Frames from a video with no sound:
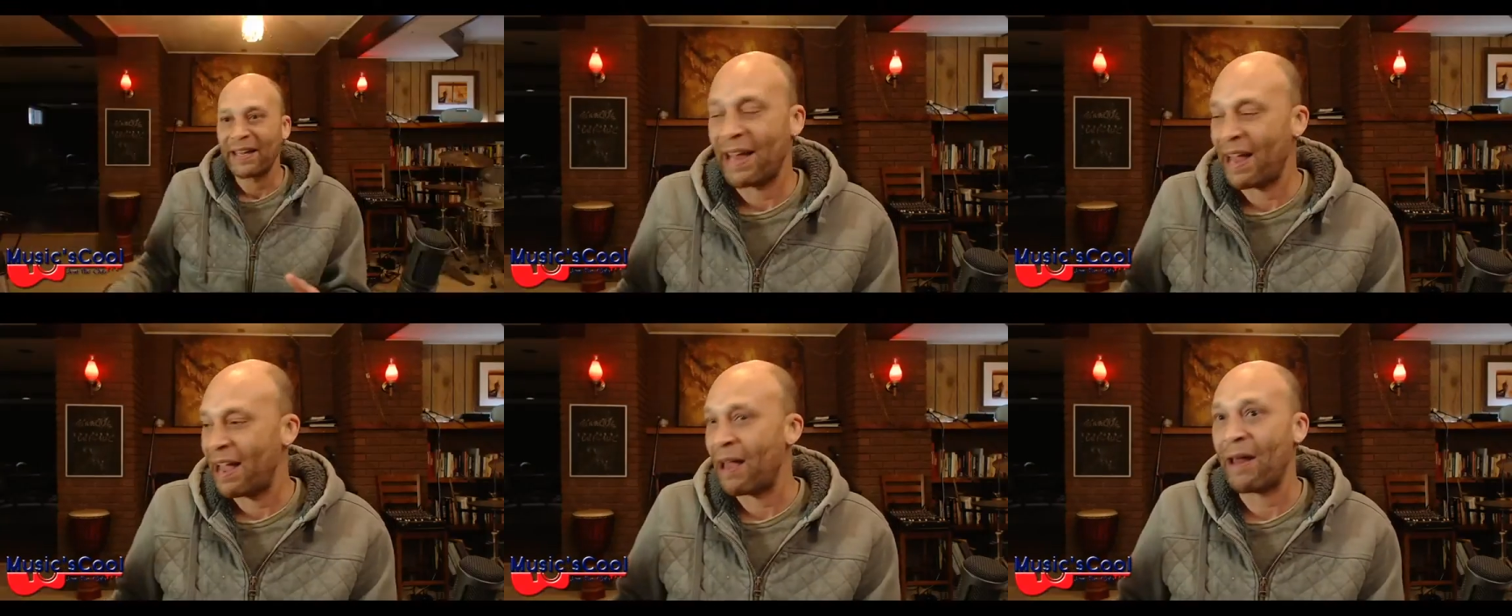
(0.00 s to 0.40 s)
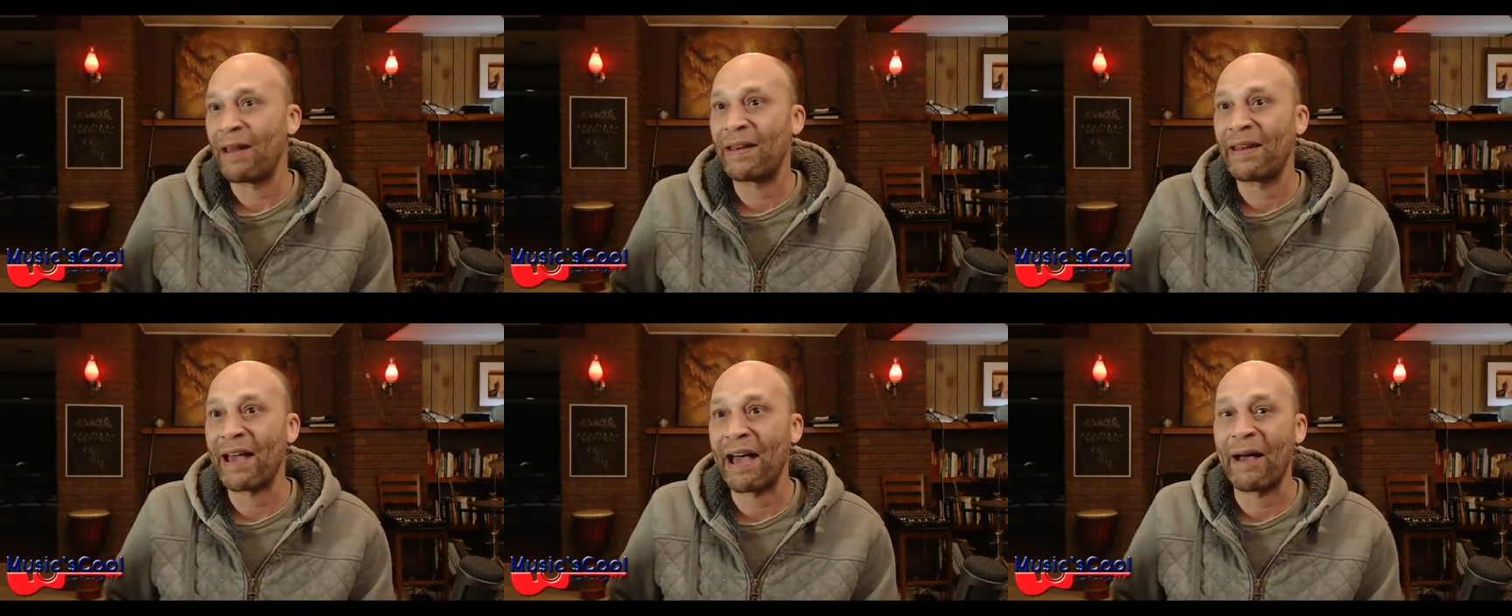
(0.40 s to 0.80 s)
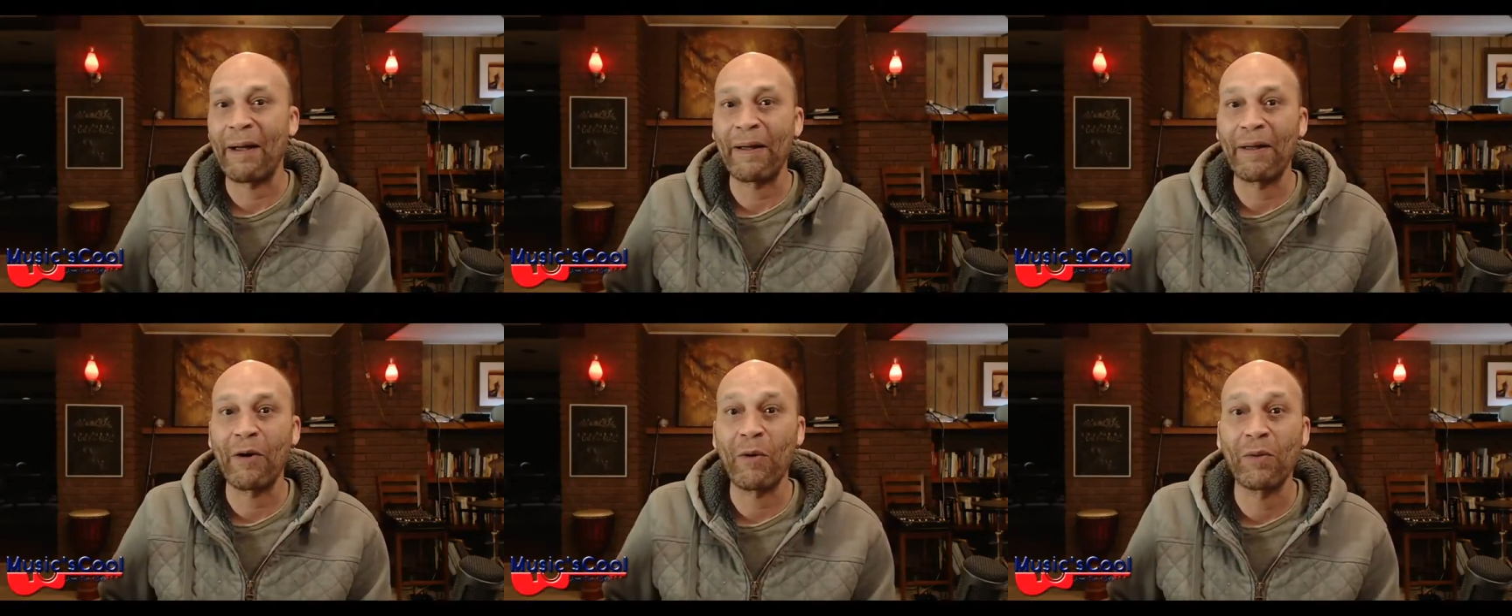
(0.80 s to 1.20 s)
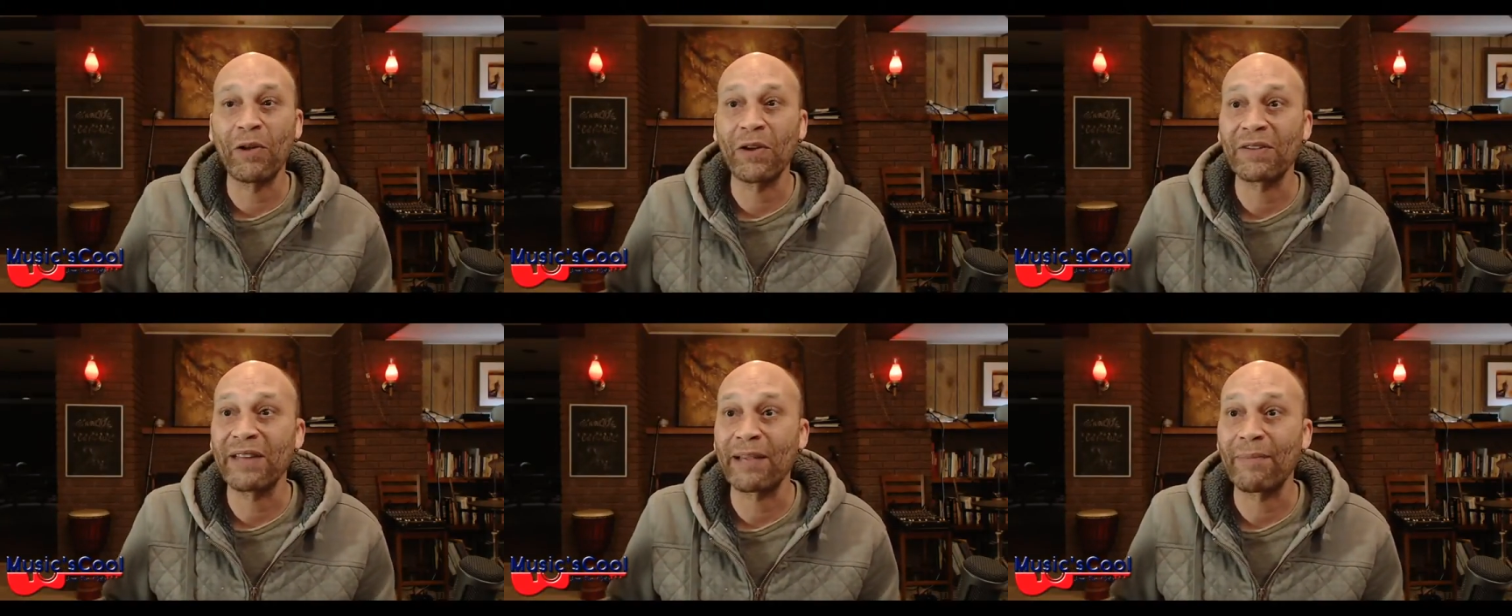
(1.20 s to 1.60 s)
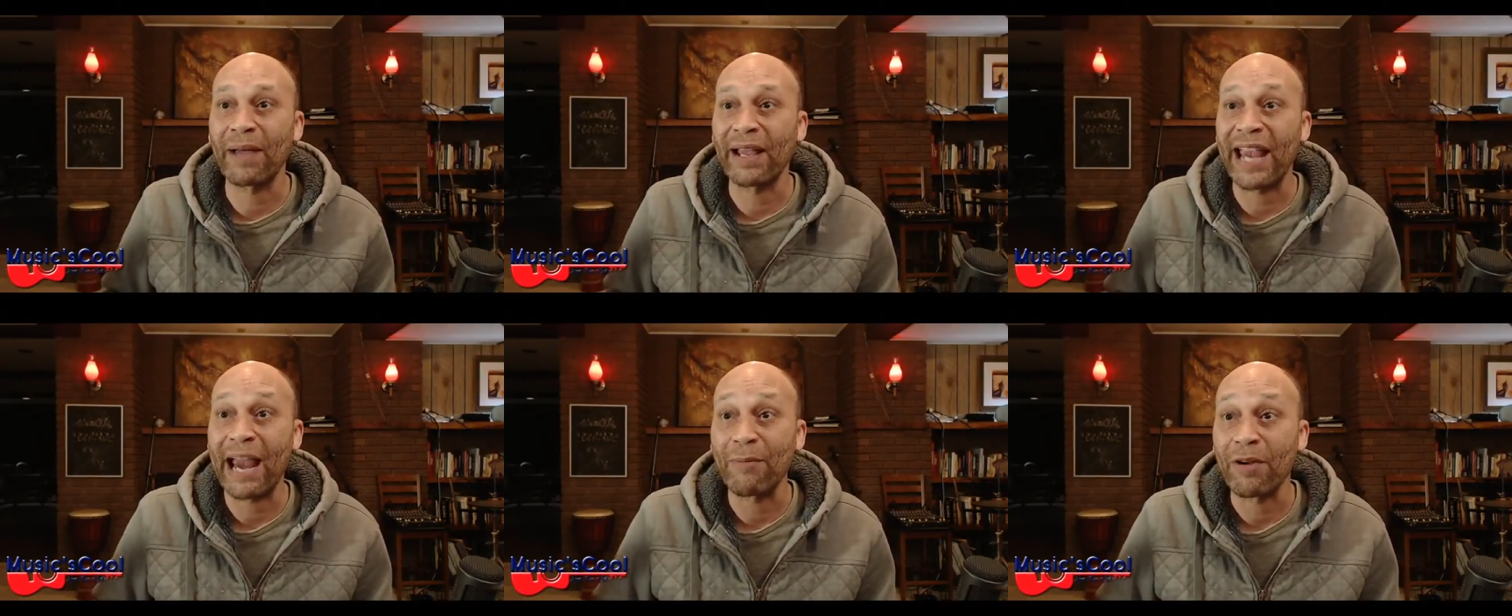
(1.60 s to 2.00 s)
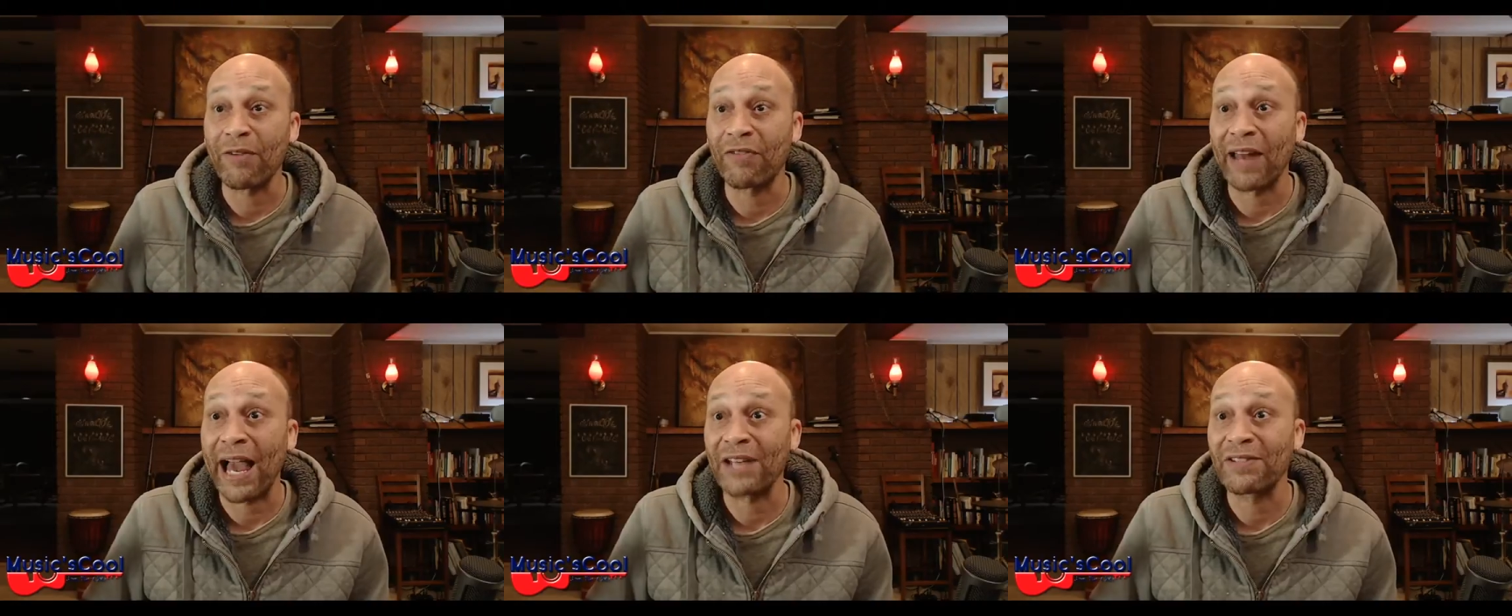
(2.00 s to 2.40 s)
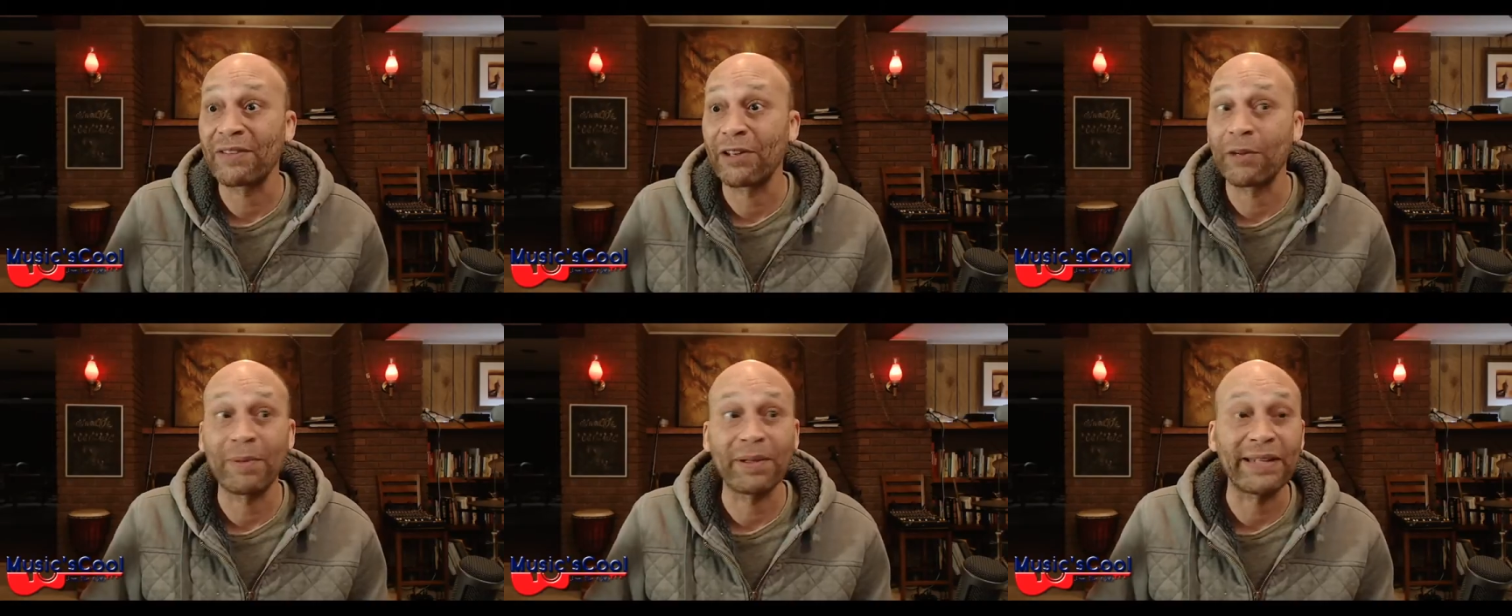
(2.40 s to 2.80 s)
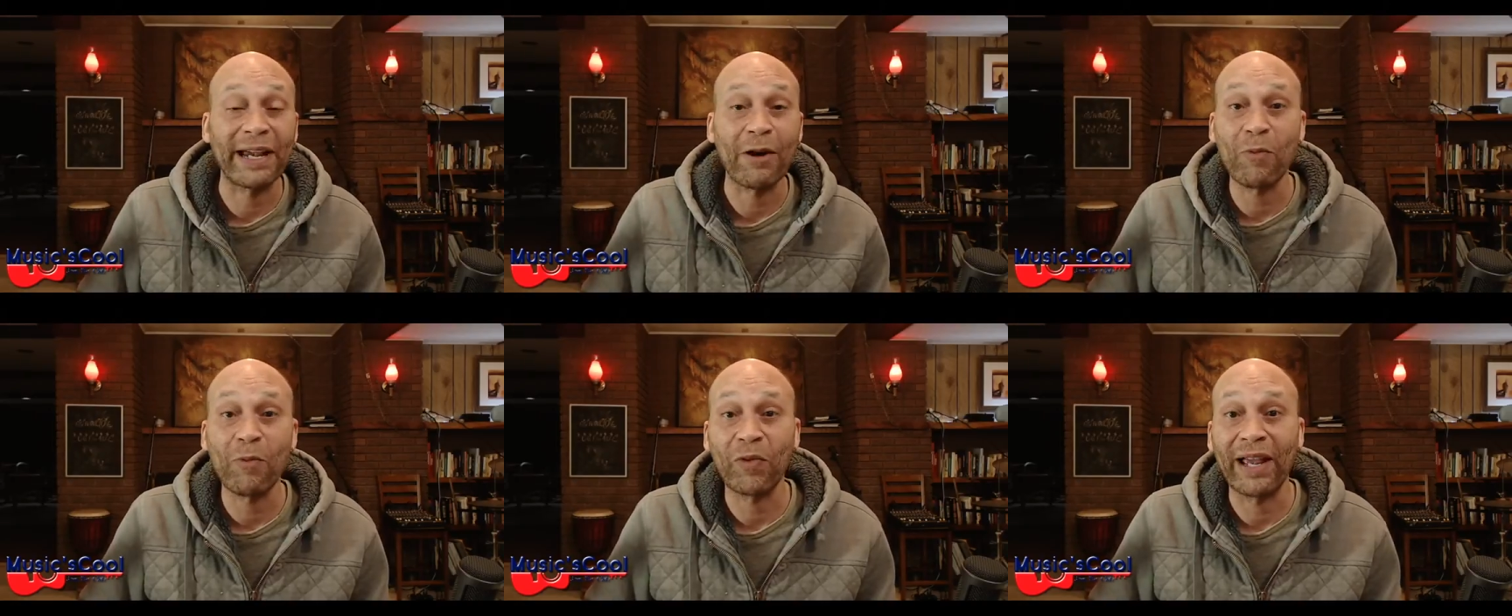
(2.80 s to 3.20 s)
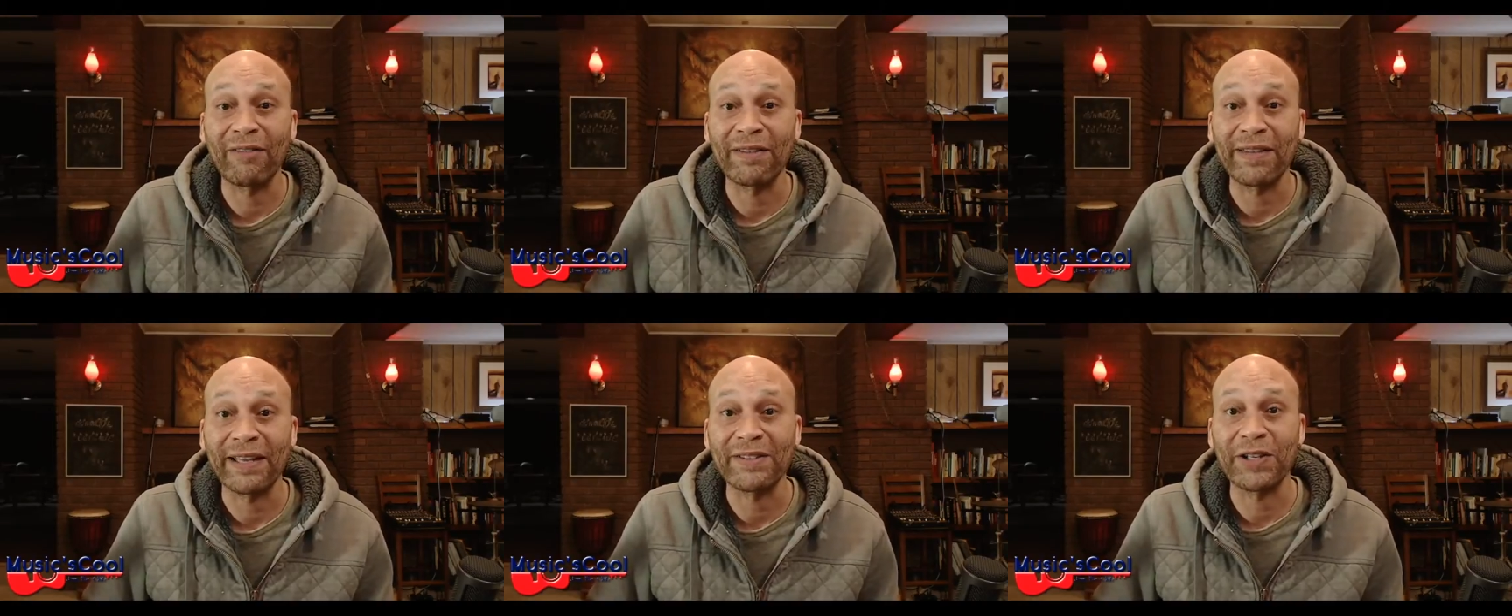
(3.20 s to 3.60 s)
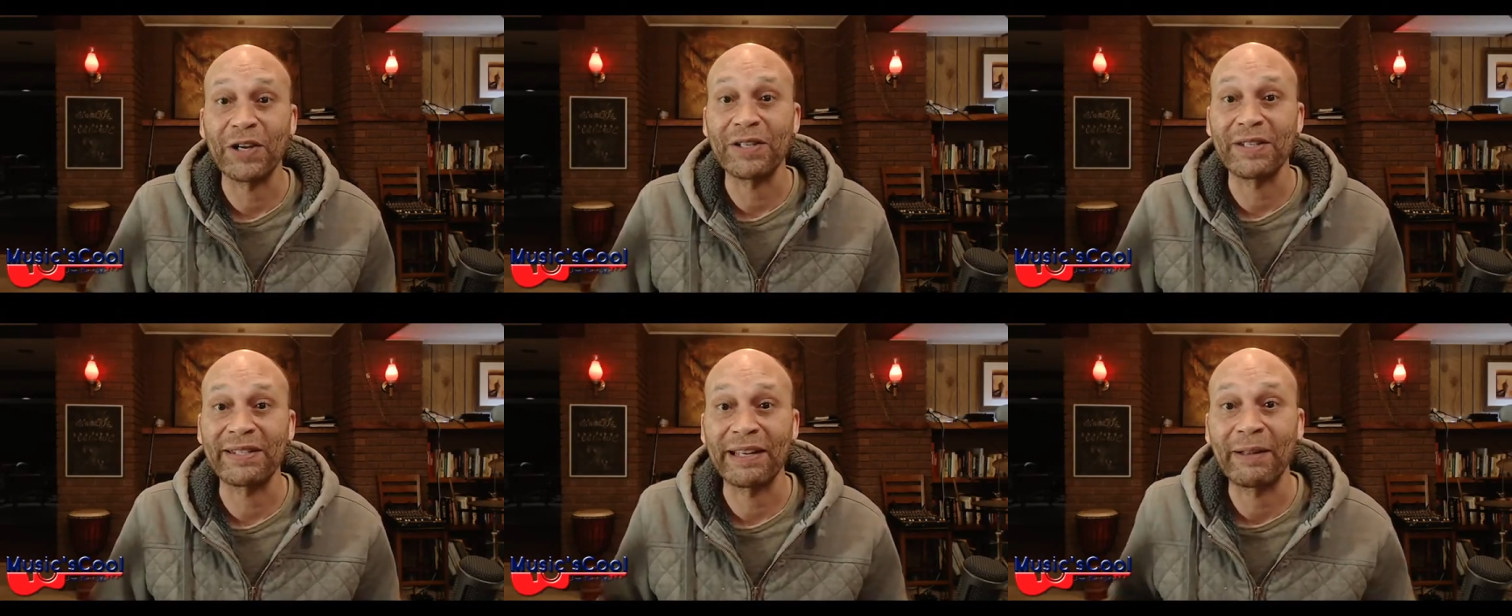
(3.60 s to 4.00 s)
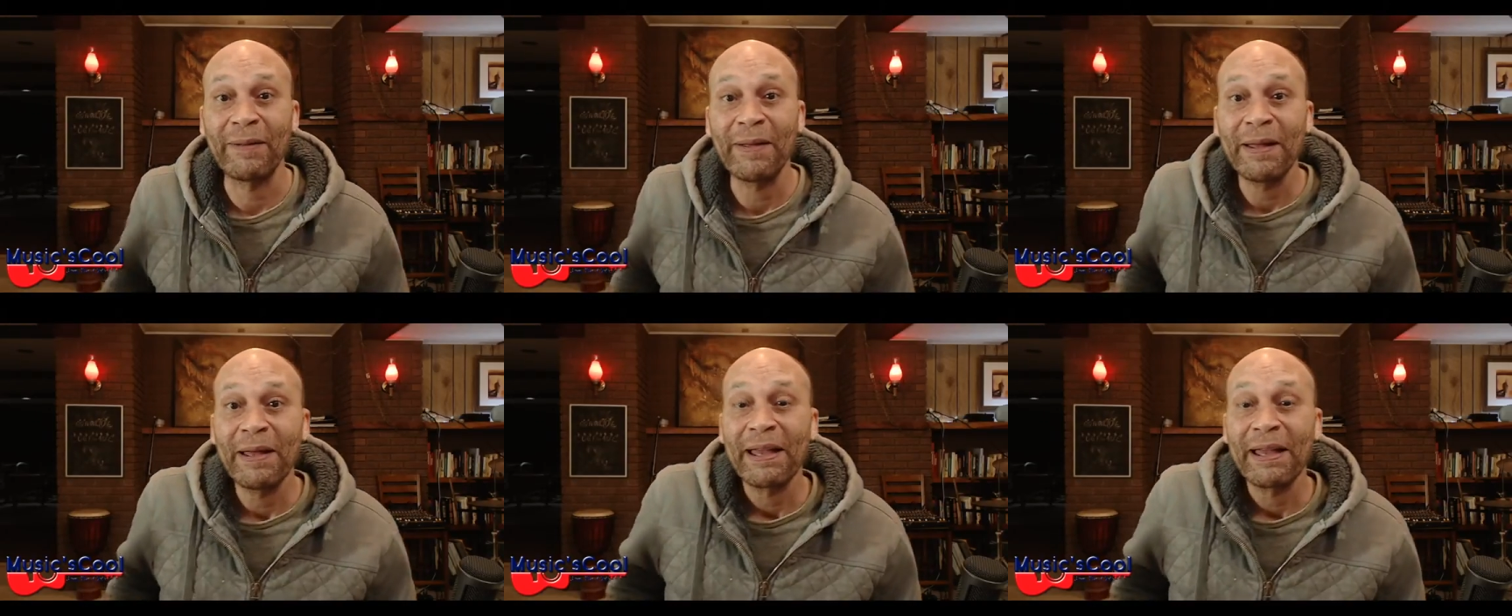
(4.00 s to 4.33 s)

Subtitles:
And it looks like my camera flashed a little bit there. Hopefully everything's good still.